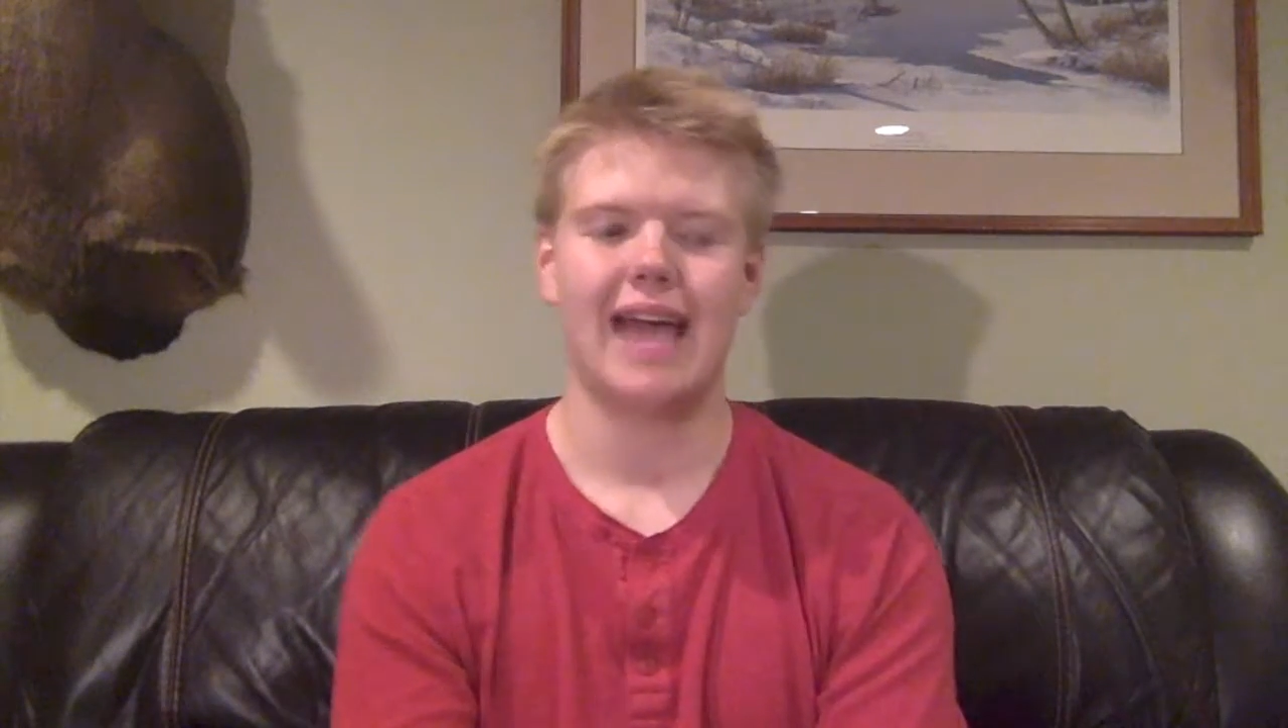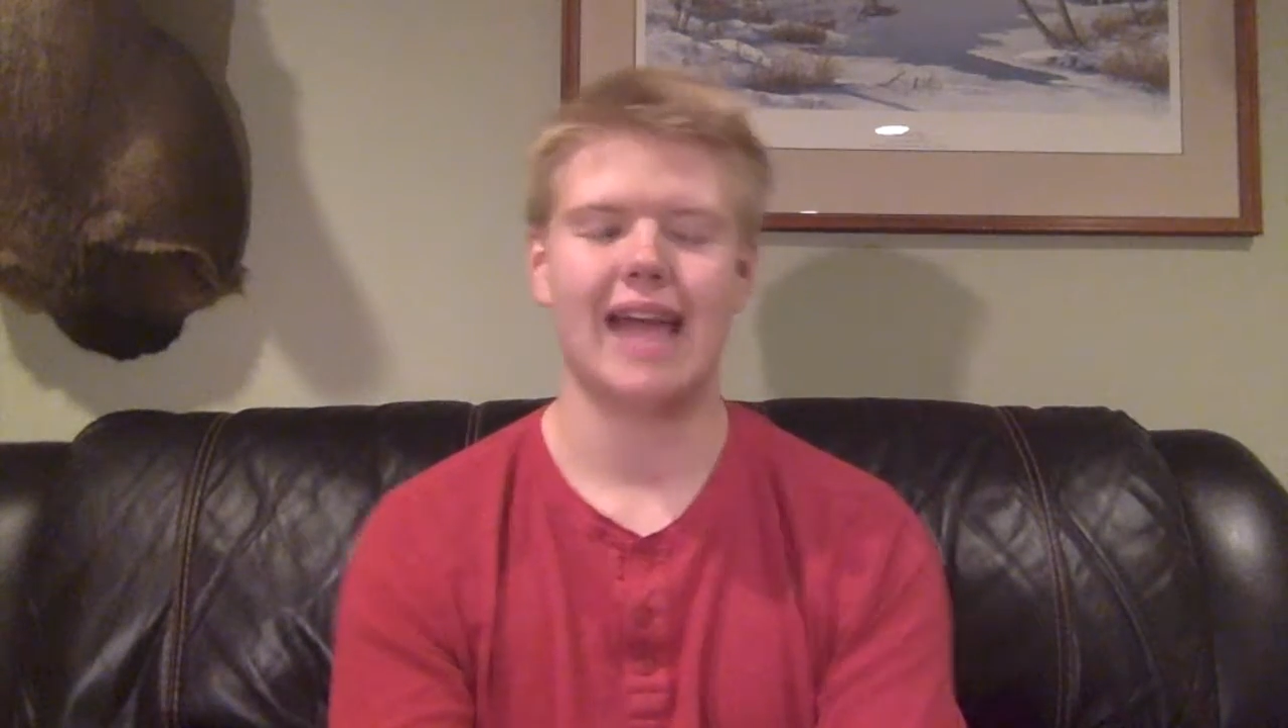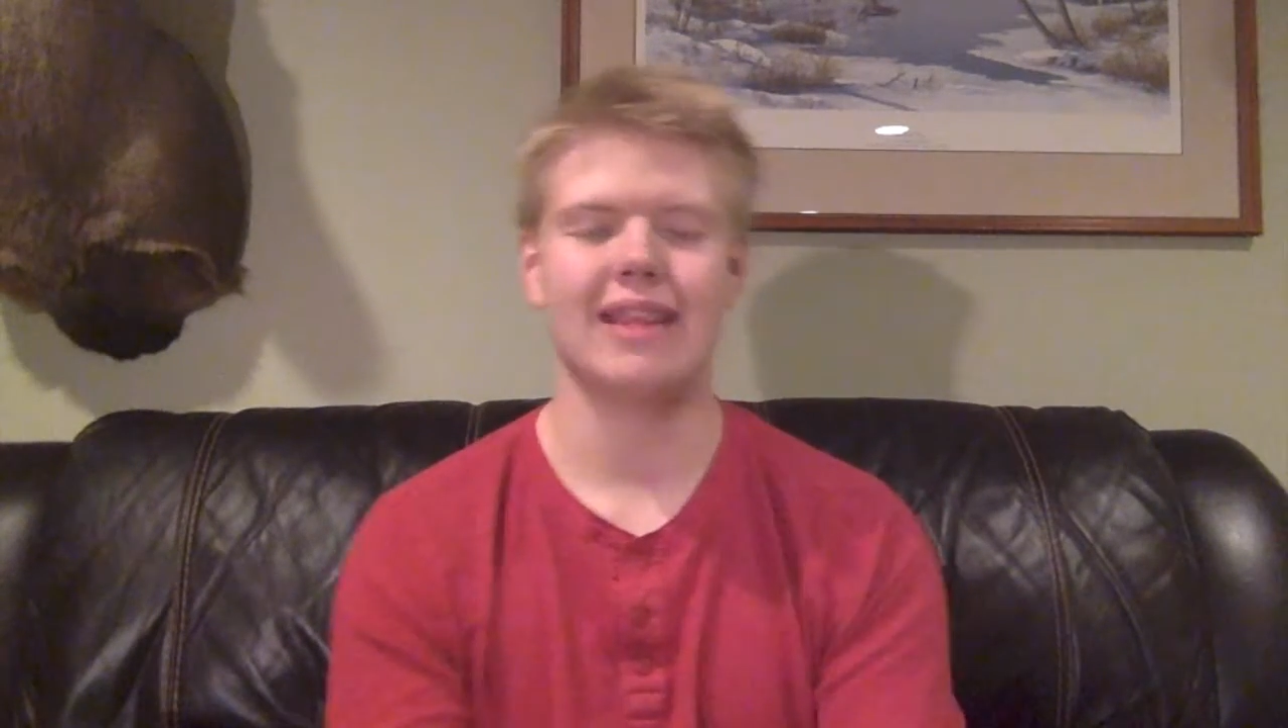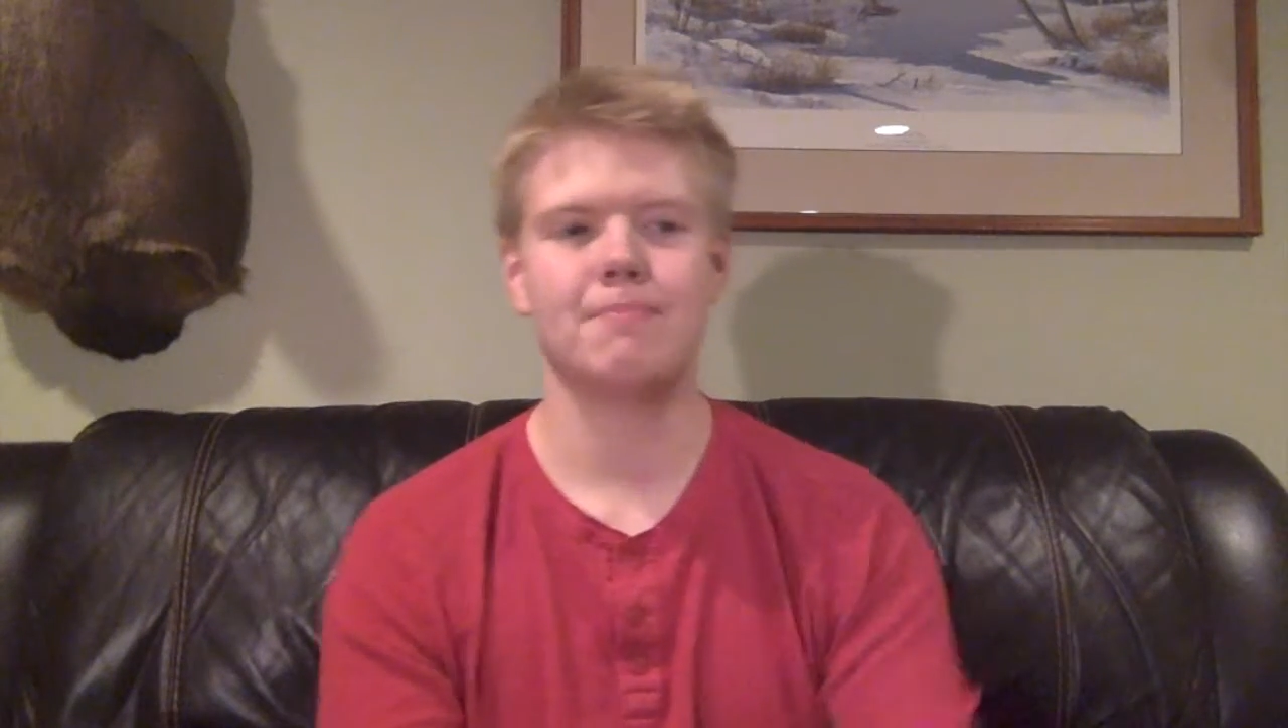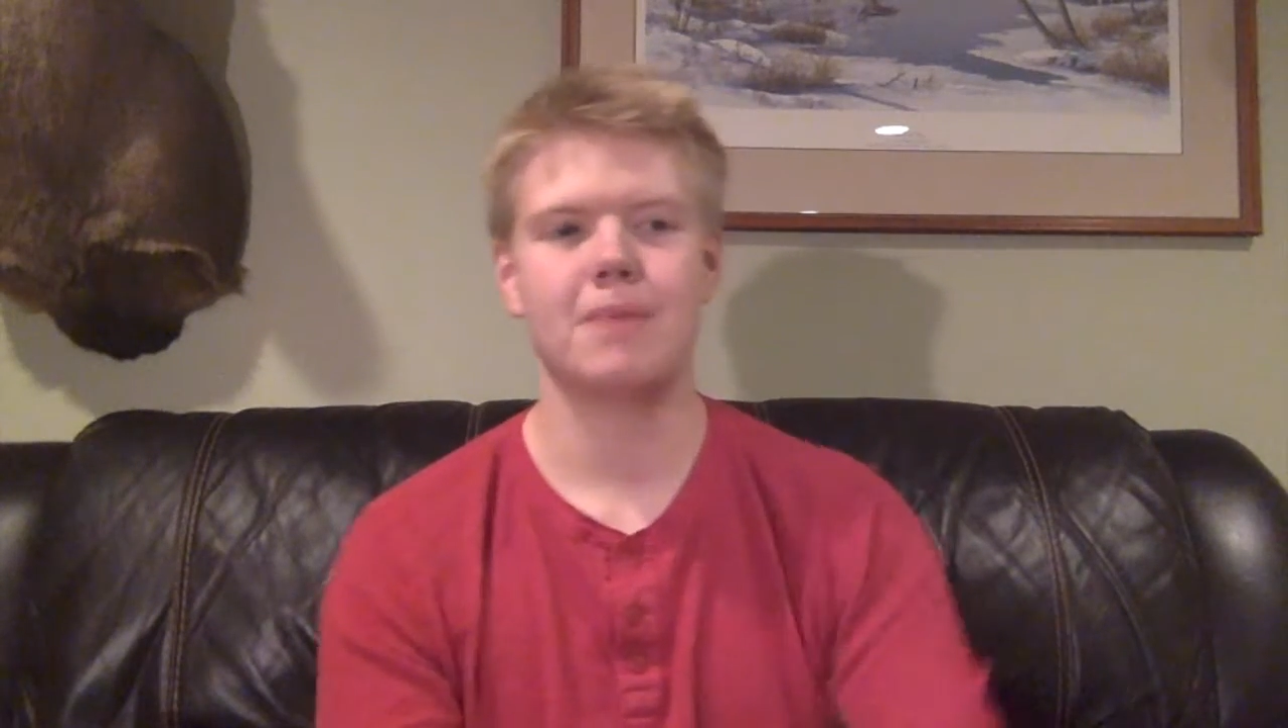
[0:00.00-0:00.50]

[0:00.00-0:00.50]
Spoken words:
And the